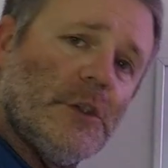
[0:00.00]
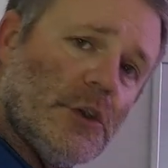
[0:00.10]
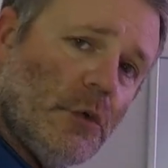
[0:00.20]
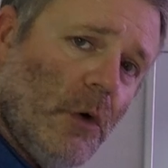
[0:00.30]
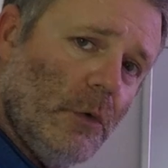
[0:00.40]

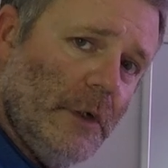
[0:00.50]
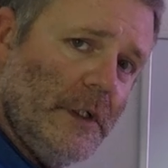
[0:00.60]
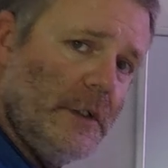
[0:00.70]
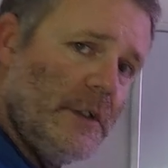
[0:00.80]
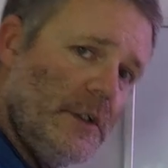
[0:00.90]

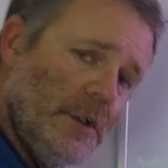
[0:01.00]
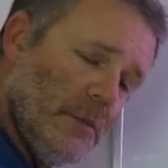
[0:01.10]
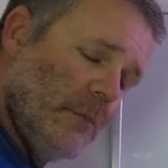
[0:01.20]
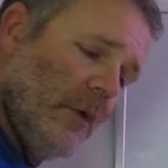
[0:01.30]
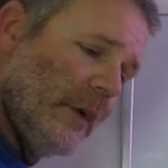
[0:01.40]
trolling, you're
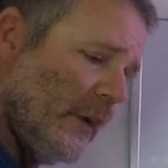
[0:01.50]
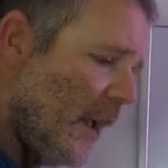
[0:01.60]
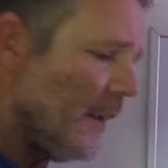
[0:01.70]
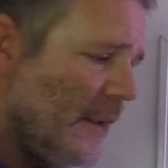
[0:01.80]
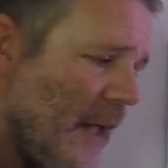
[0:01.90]
more than
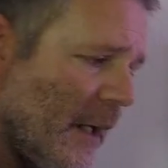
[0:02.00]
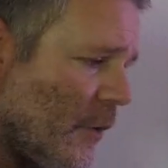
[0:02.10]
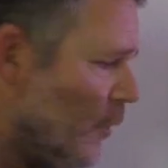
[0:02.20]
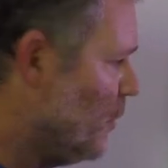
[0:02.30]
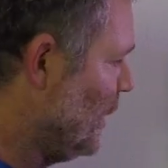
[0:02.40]
likely not
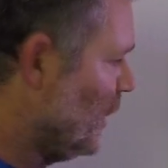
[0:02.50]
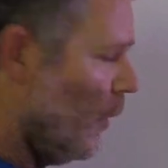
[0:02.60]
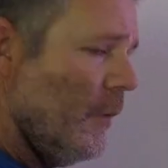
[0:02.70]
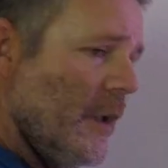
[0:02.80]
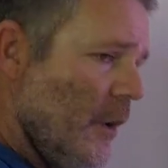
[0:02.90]
going to be going in